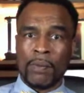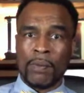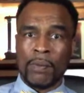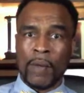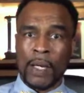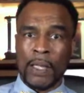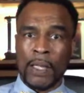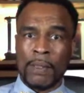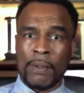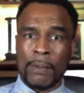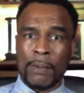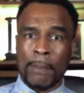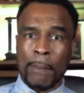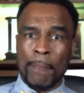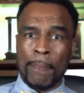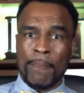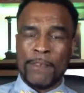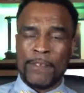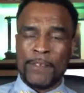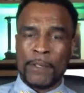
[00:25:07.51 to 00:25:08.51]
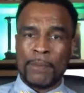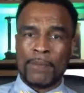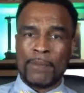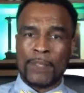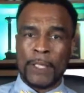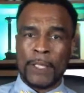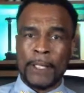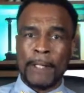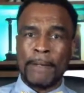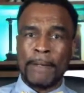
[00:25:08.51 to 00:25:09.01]
Right? You see what I'm
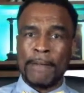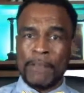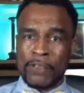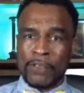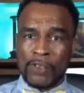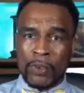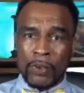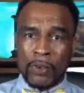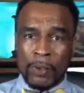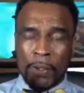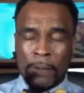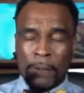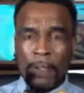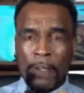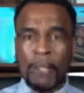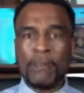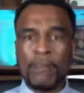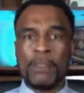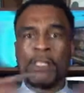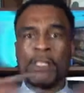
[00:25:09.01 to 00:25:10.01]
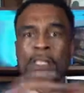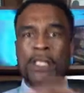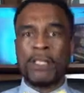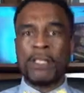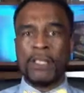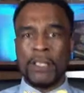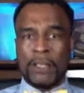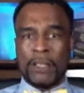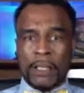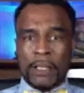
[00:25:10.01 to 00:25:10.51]
saying? So let me show
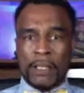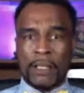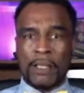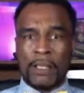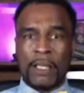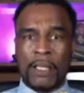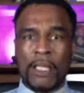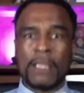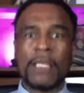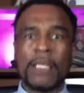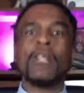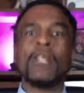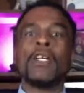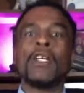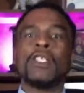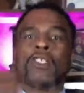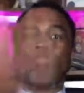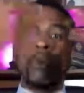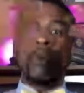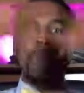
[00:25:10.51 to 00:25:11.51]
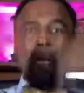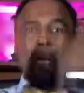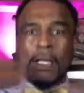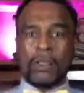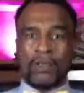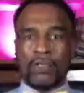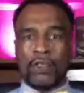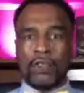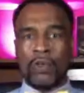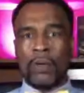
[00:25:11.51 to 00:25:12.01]
you another thing. Now let's go back
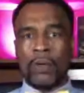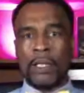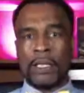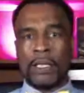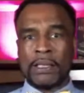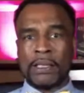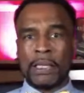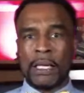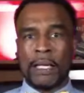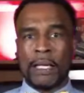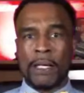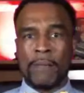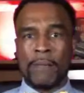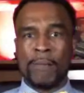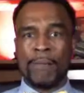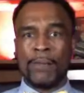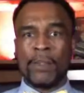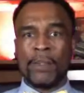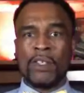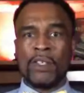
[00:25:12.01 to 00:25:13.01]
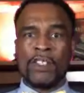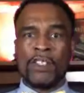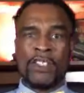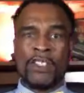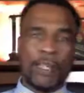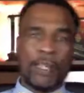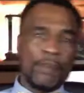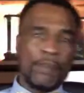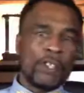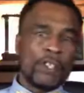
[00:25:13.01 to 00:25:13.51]
on the credit side.
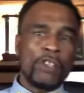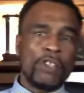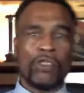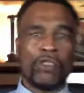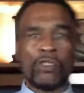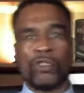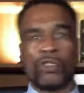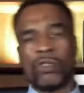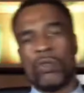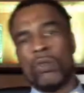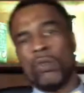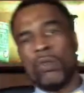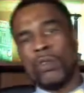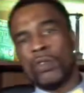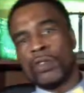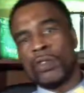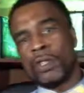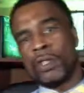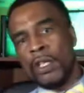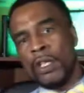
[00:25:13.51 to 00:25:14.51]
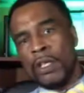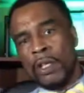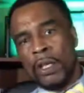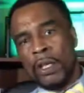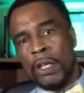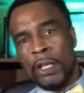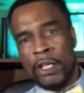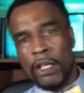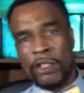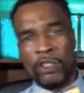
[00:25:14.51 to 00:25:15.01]
700 scores,
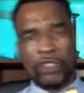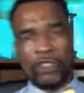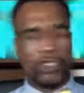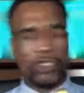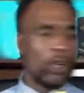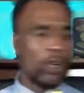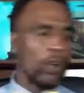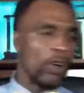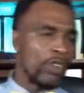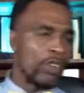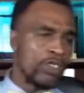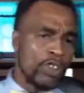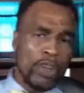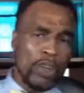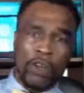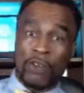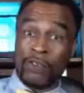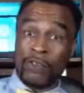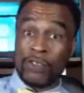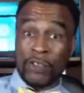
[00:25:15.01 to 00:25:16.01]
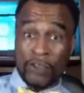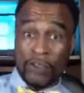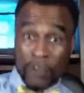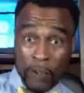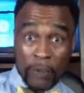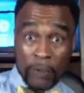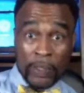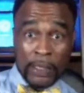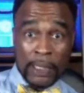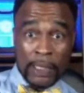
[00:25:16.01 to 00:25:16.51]
your charge-offs, your
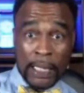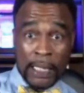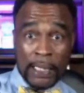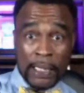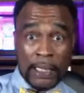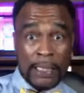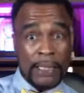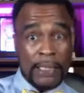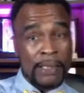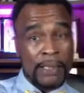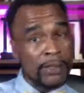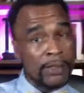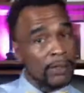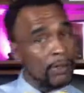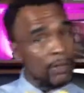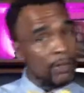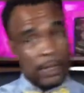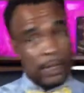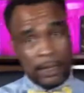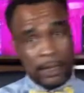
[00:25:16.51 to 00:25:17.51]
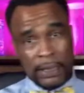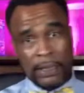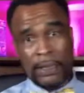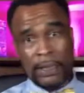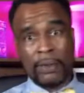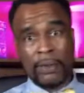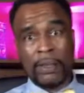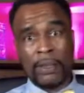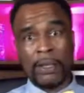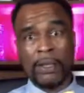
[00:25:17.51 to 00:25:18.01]
30-day lates that'll
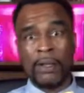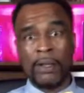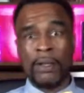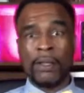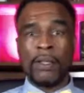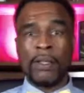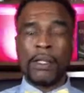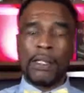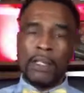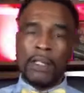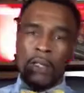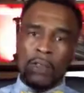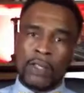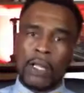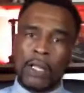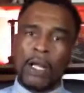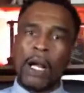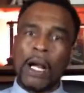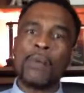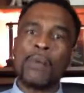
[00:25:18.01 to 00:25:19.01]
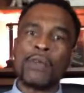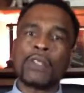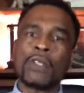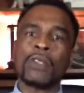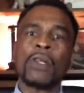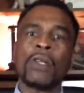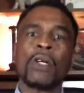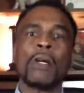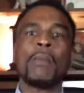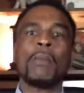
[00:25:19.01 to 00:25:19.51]
kill you. Okay, I want to
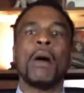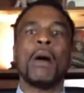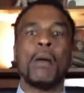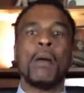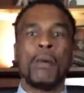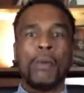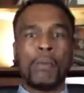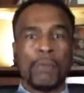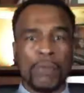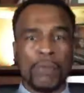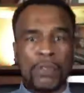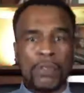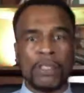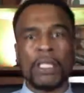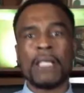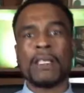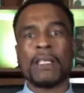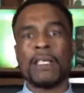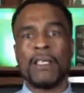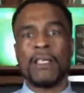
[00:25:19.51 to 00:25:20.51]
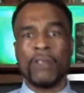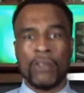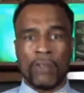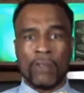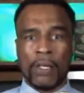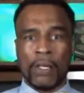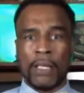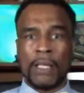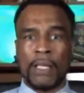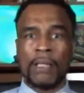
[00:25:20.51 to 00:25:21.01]
talk about protecting your
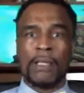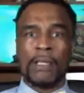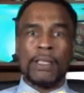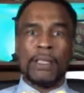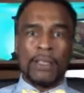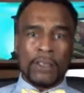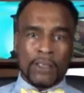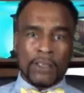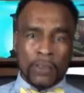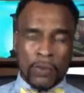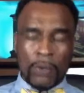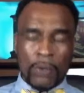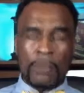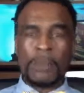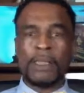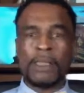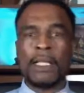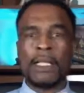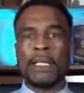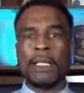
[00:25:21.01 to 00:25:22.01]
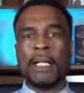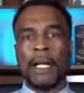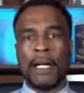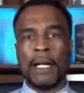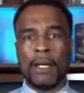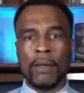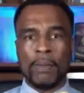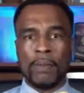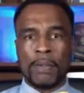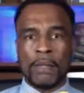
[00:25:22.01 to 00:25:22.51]
credit. So I'm gonna tell you
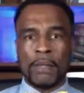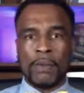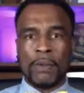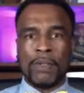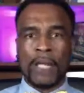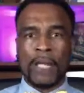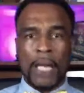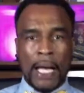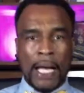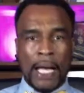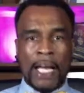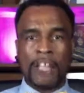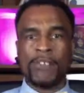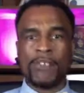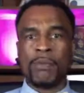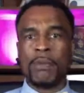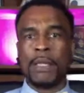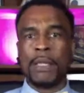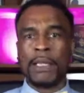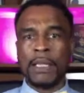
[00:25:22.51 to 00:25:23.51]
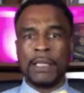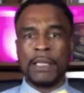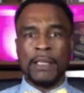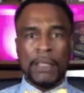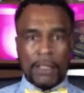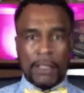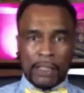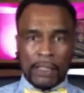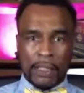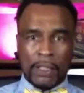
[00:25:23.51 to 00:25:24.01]
how people that has money
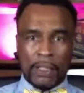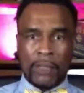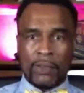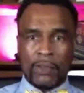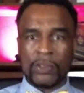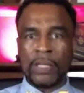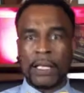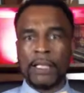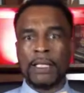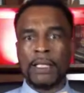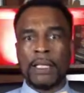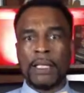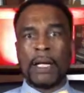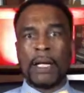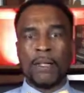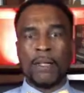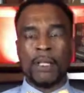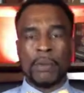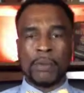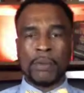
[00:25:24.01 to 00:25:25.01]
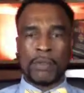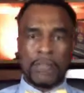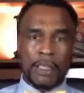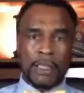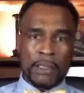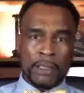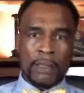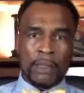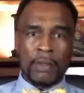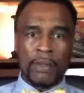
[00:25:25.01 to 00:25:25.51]
that goes out and how they
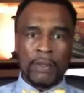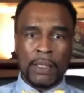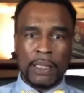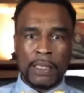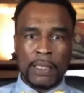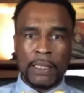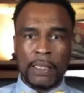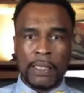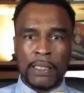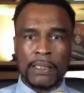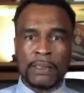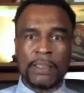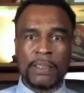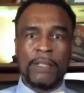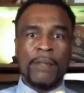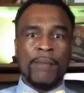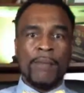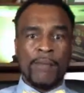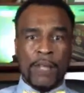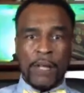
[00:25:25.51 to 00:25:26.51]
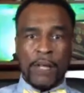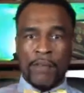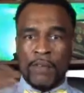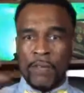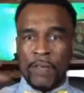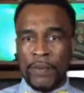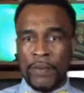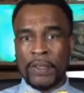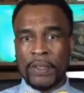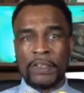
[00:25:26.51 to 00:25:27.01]
protect their credit, guys. Have you
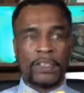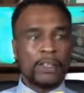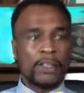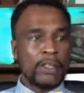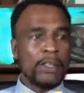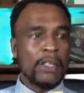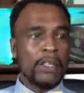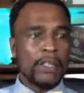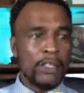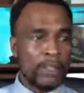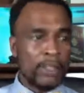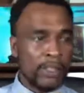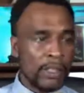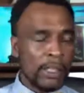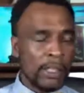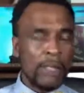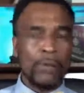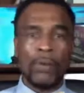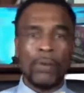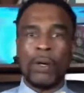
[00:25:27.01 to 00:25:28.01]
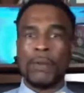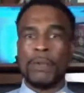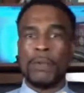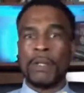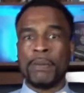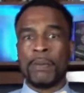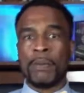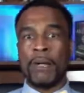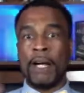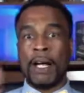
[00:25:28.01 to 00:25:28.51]
ever understood and seen while
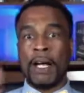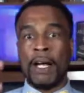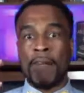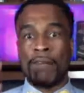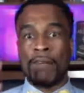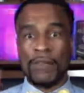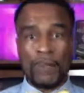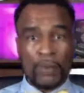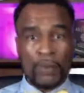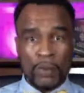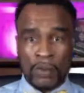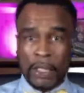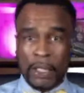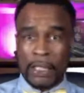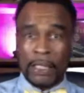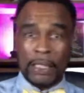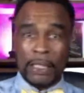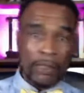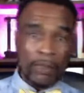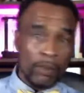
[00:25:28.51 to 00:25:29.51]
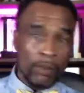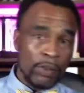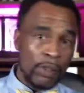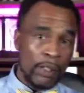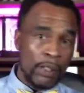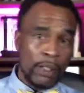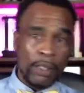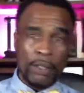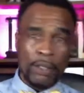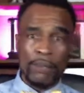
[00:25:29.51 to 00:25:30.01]
people have, they get their,
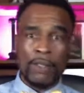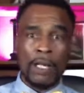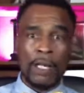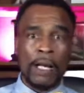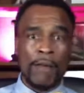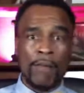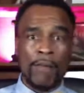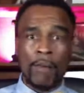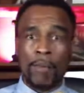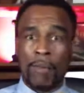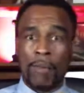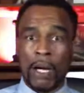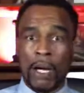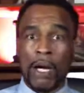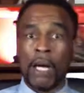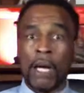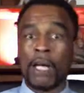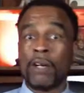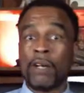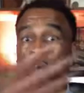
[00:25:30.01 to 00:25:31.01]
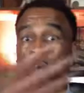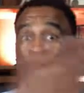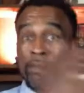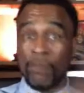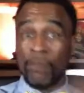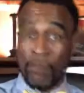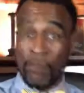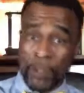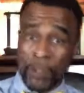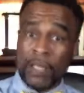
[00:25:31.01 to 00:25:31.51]
you have a block or a
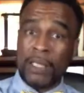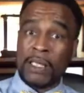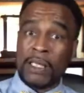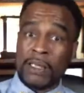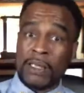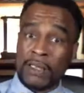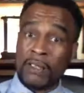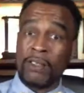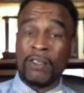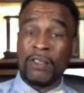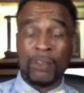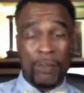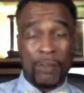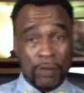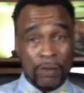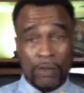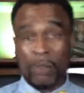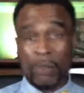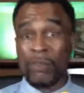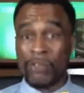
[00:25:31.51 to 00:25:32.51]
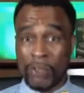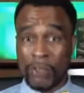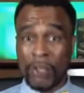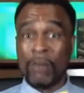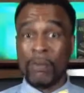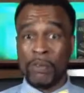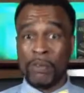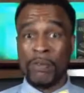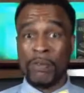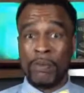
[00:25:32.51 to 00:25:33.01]
freeze? You heard those
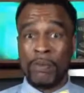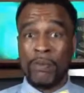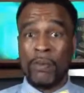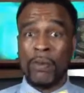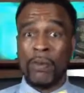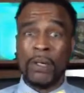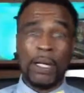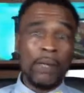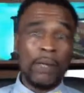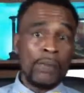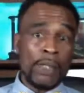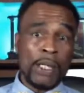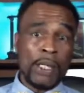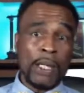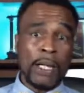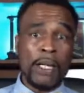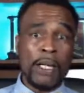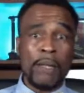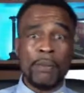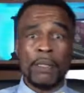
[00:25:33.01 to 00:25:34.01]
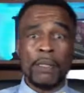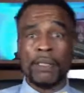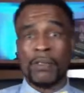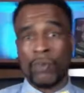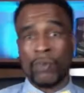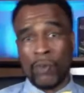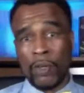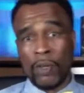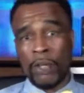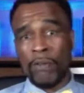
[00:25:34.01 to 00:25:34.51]
terms before? Oh yeah, I had my
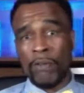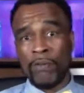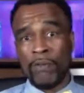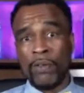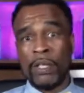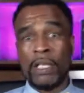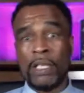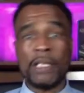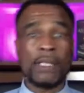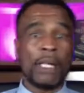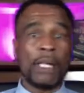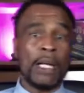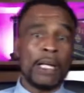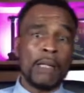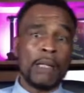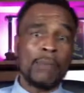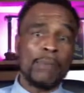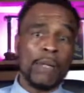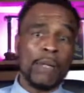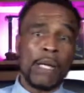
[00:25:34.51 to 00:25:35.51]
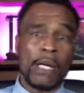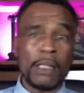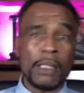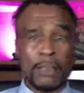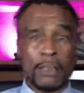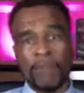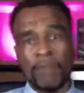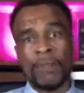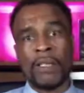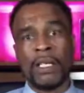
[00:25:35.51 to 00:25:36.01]
credit freeze, I had it blocked,
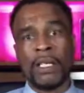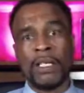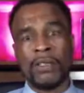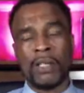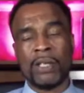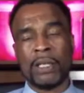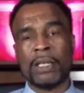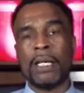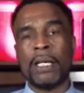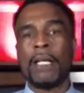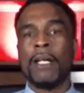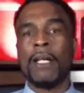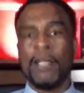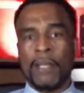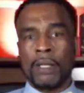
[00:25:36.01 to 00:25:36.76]
different things like that.